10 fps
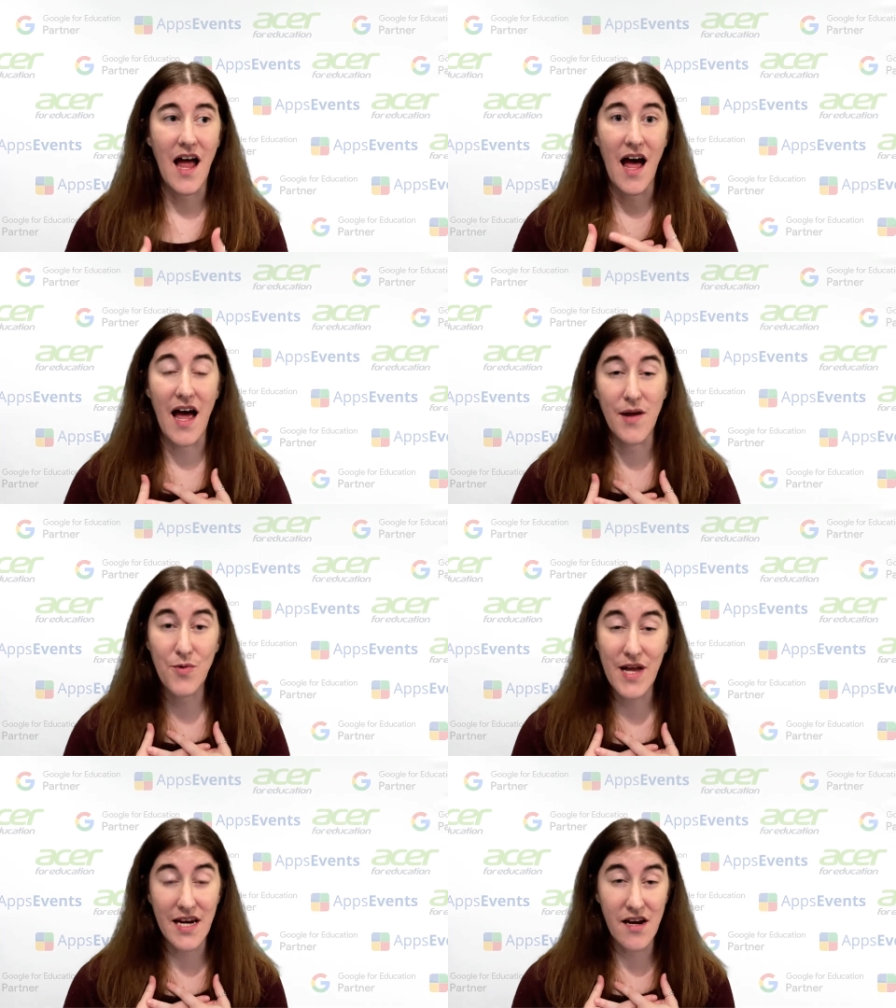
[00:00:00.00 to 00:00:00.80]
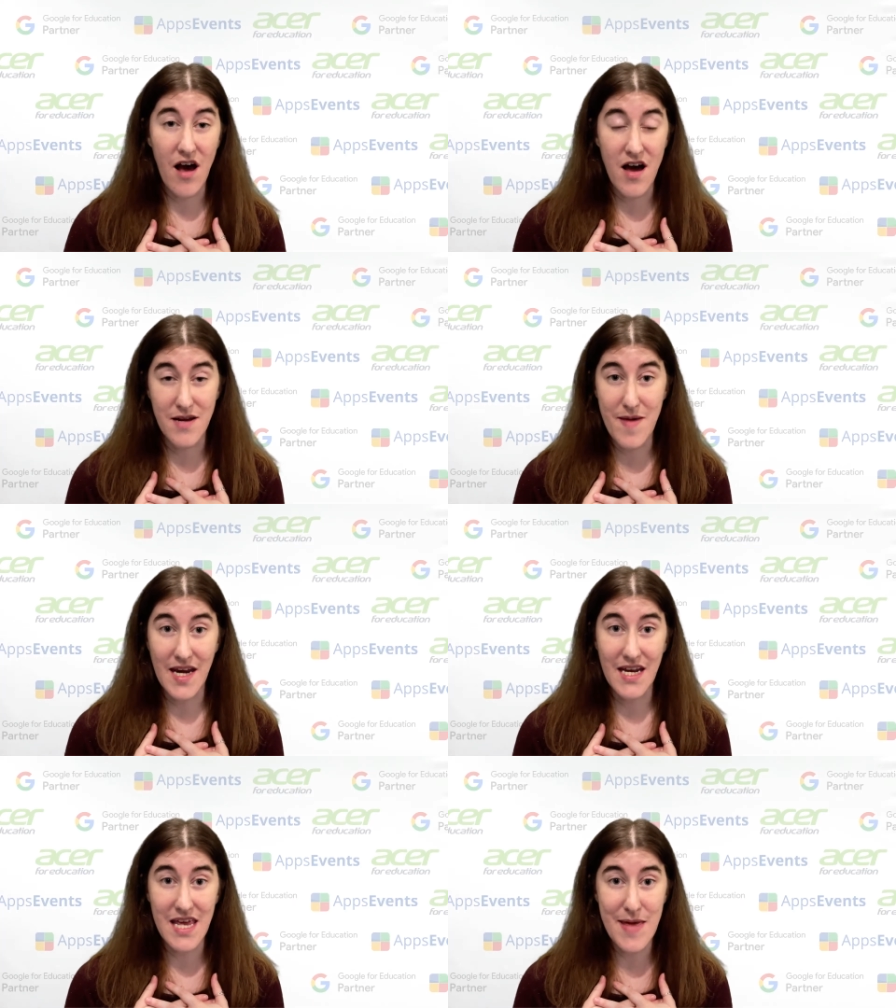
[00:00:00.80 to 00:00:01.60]
I will get an
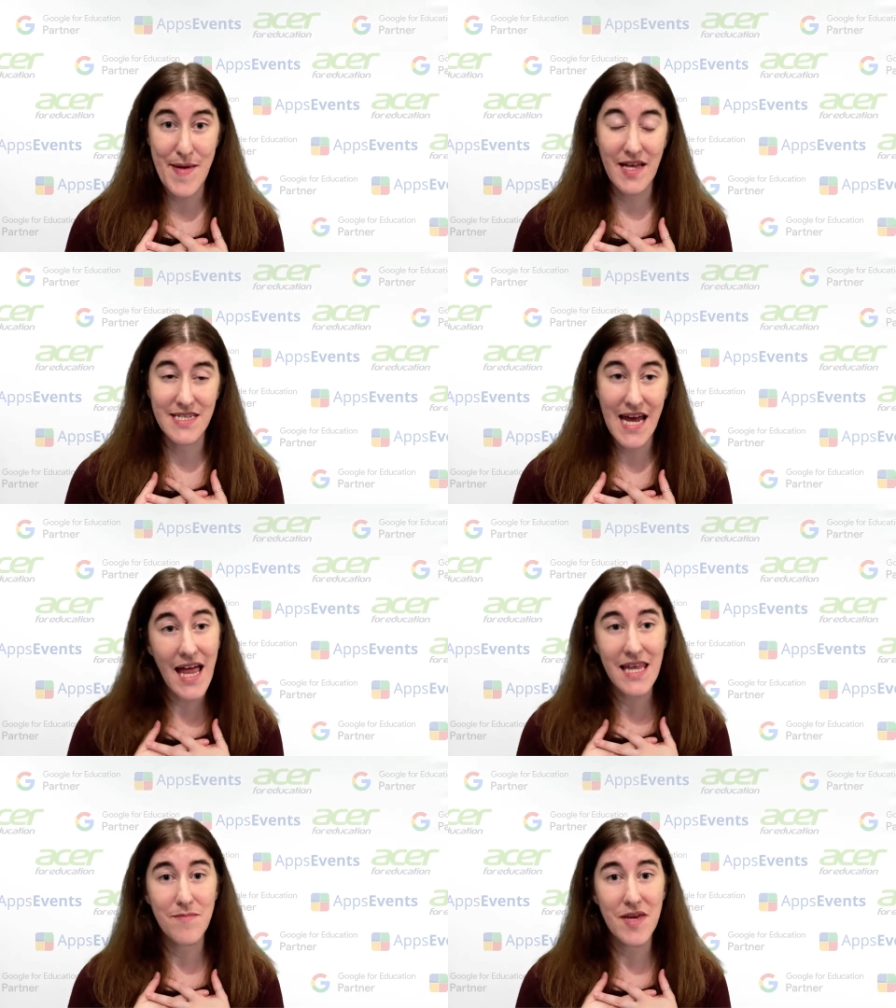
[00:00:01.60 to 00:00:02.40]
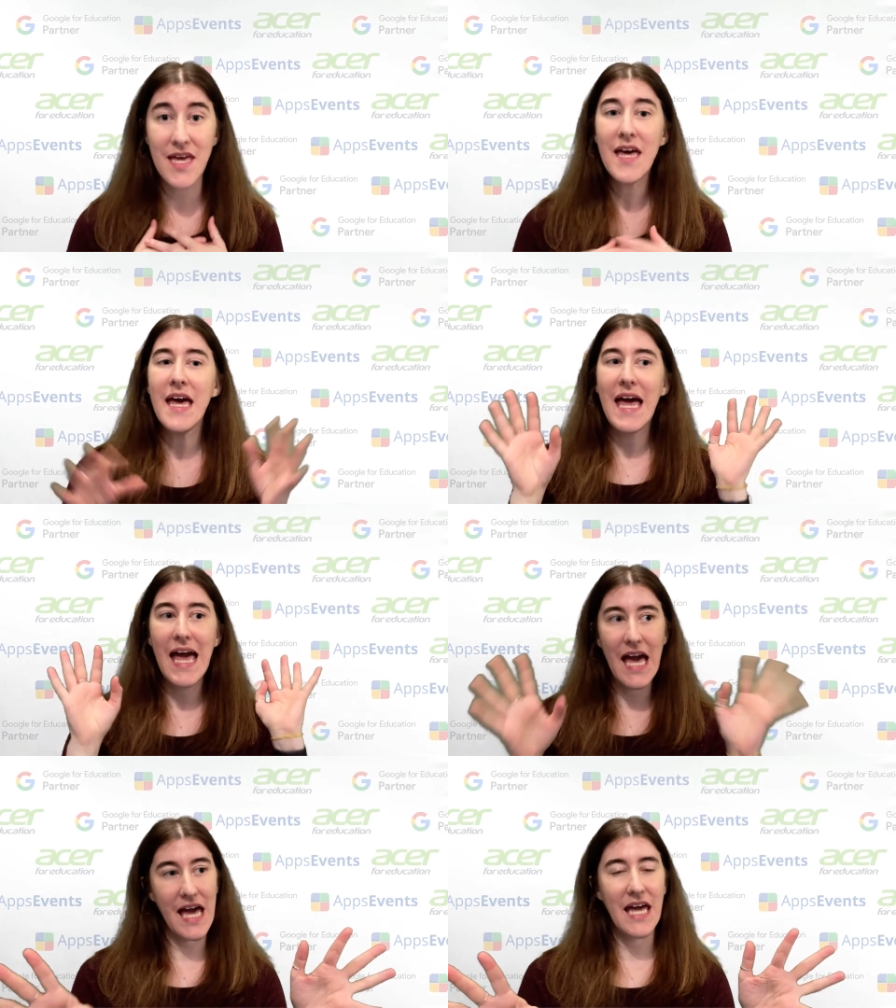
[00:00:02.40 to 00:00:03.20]
automated email telling me,
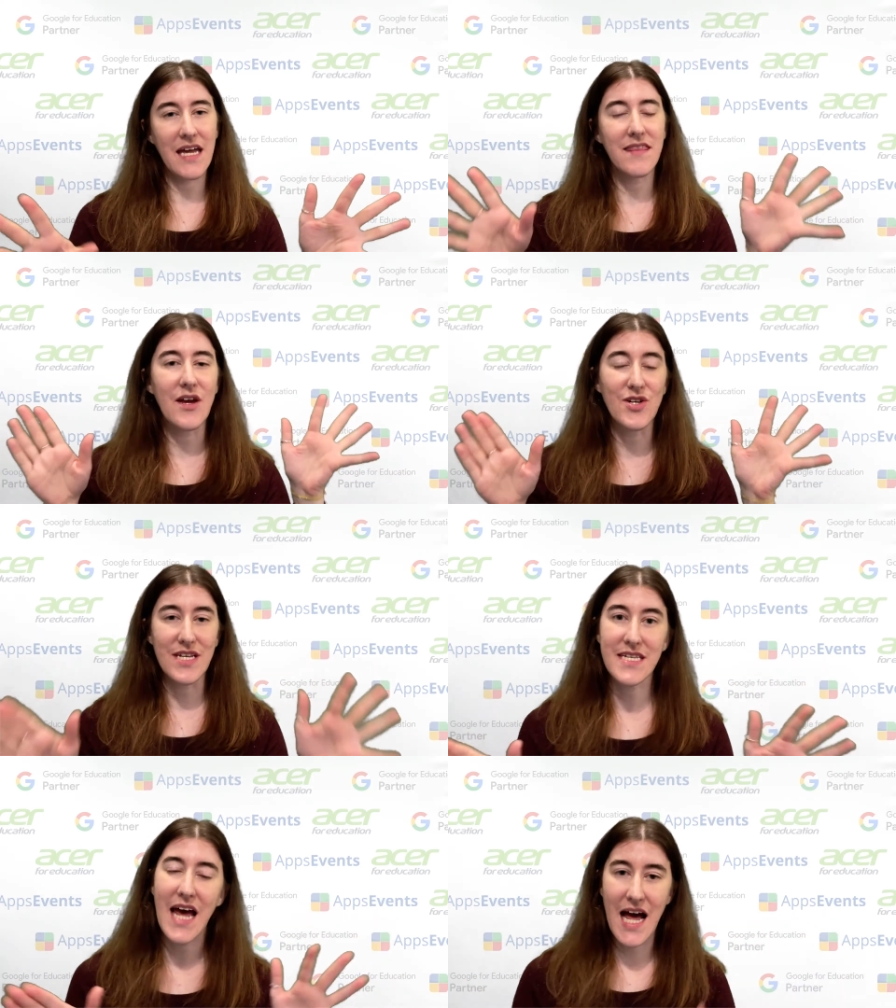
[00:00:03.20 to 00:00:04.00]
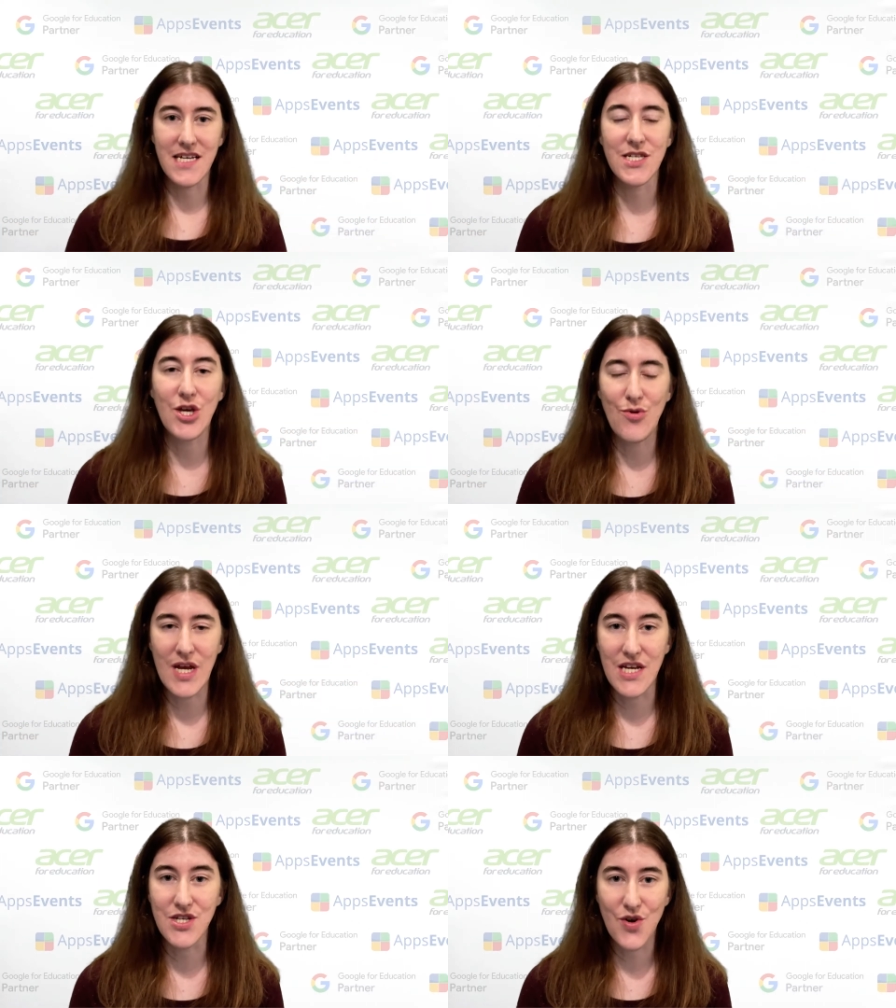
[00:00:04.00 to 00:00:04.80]
hey, there's a task you
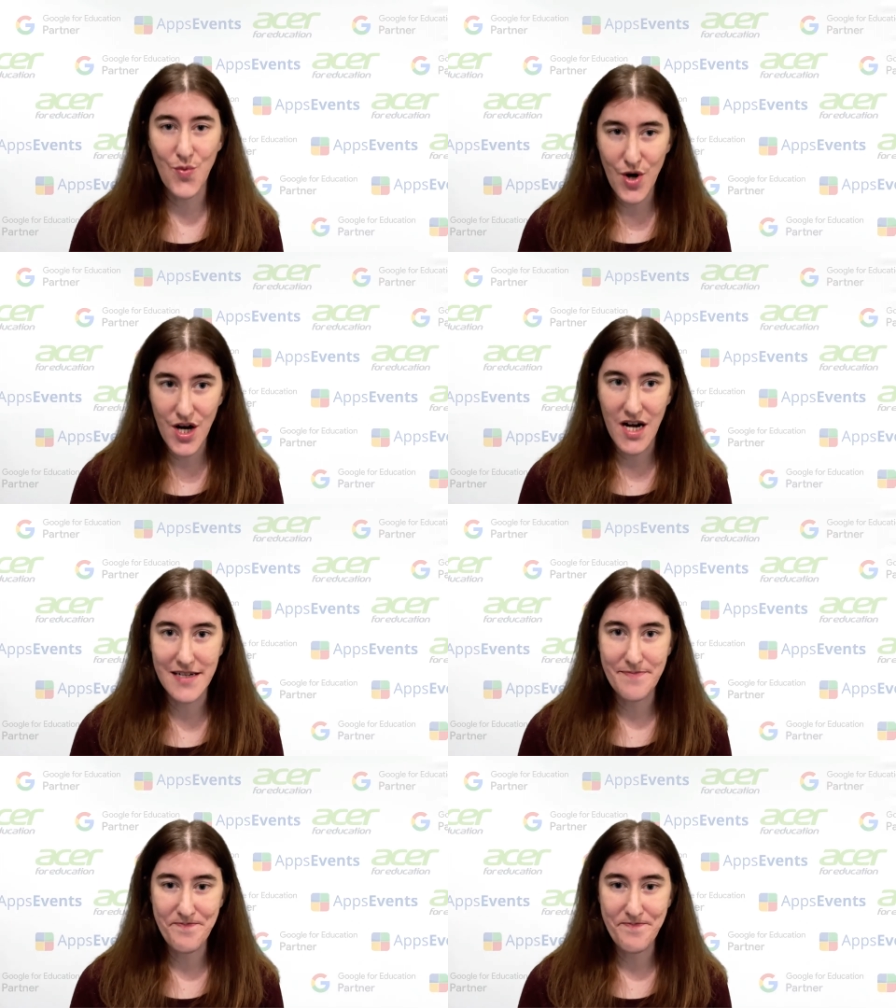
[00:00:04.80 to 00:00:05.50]
need to work on.